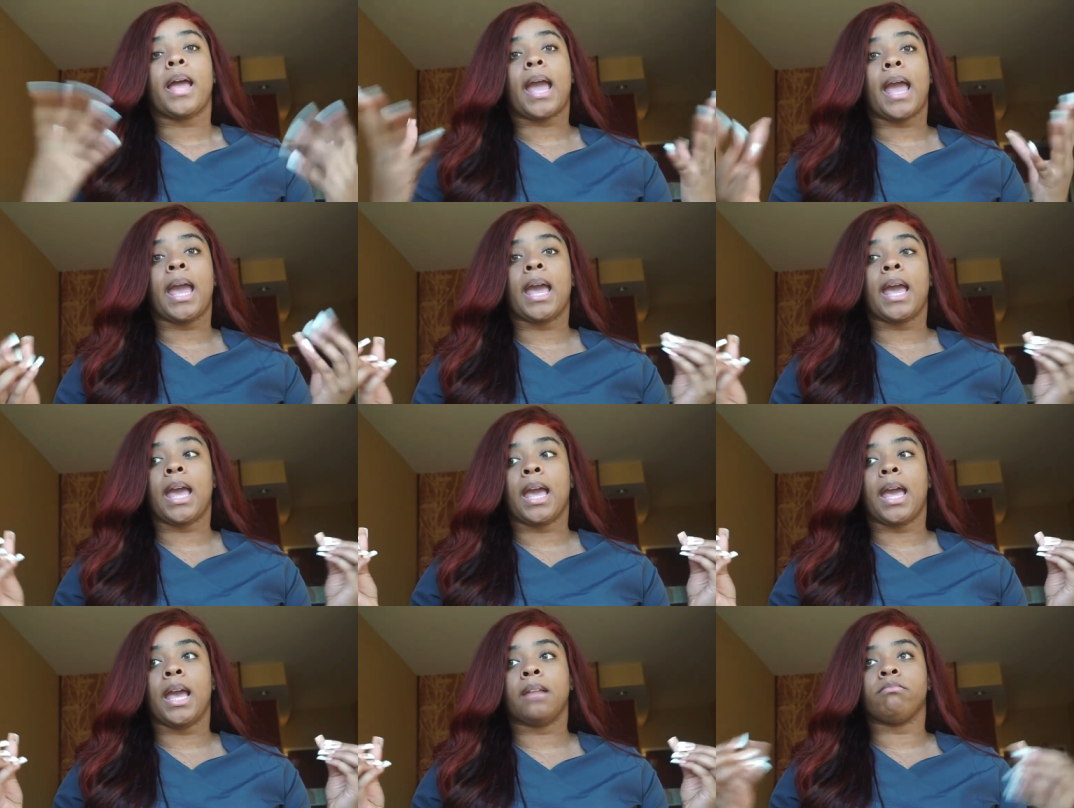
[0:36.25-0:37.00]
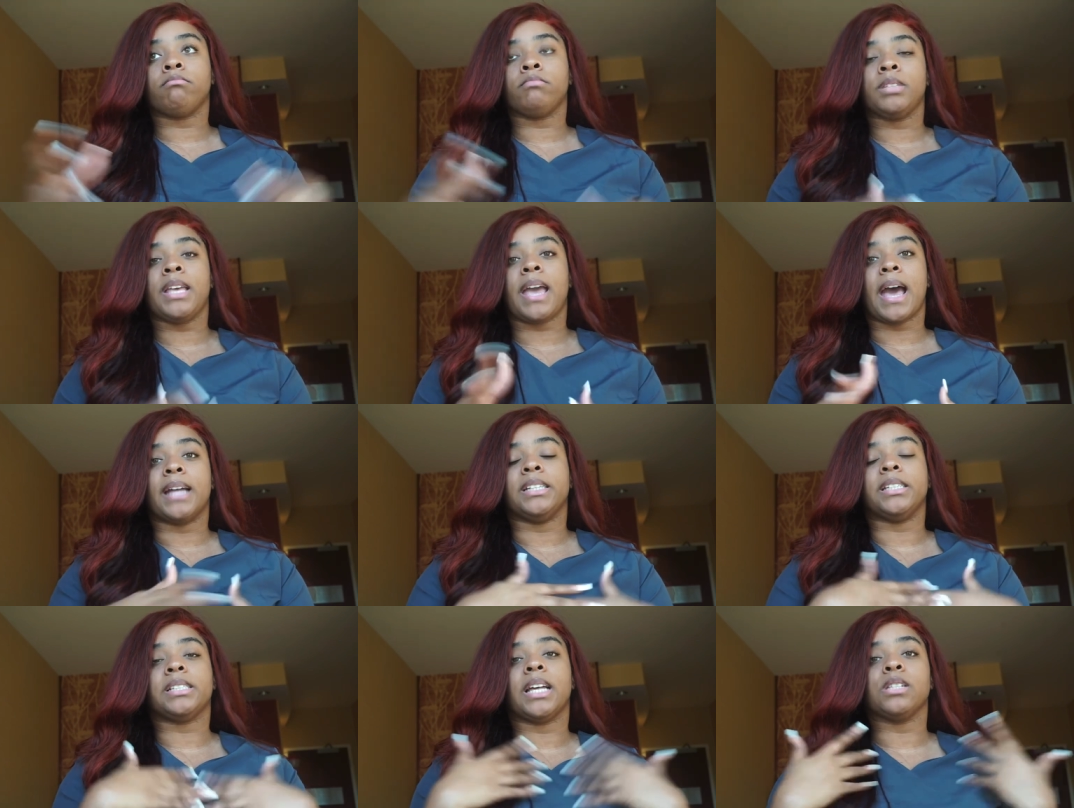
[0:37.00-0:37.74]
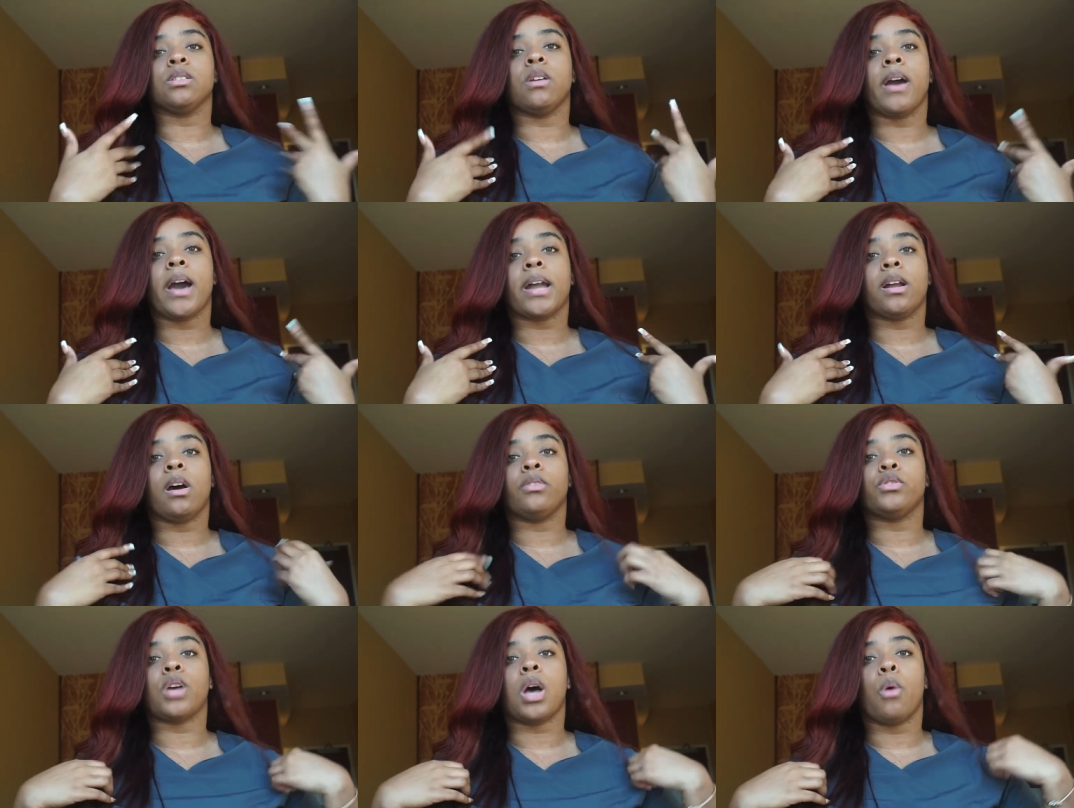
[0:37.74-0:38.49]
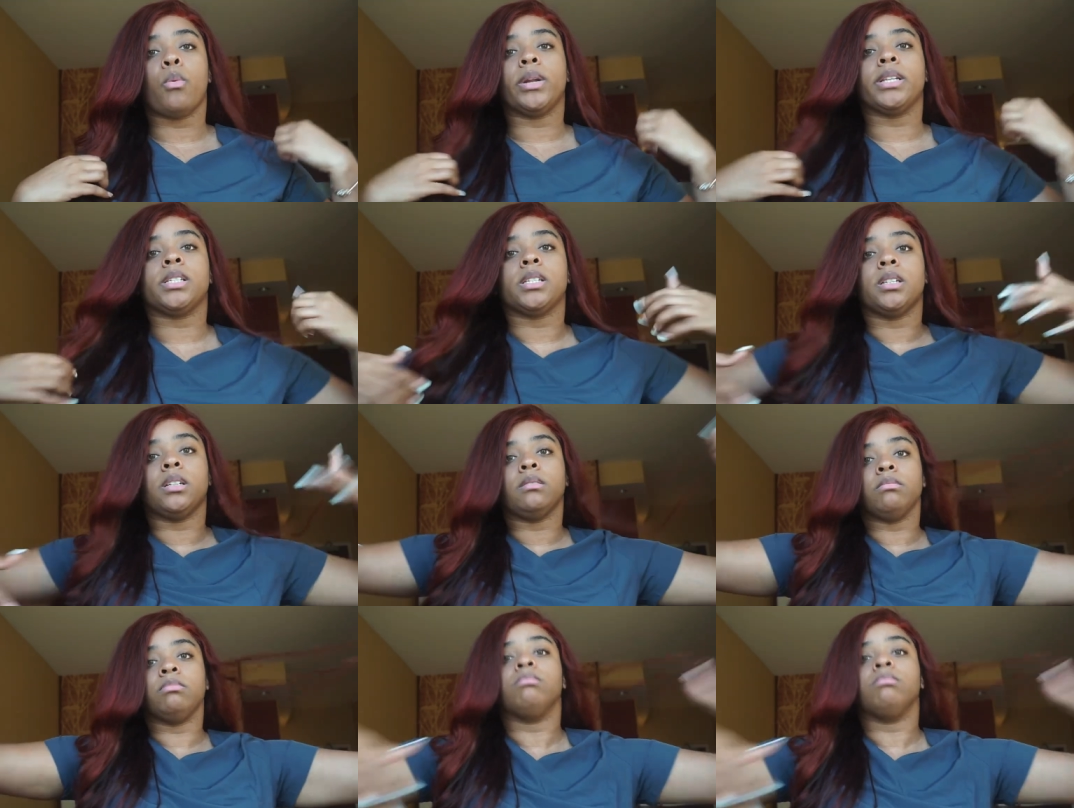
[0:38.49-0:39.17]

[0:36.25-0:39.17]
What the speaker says: And yeah, I just not too long got off, so I wanted to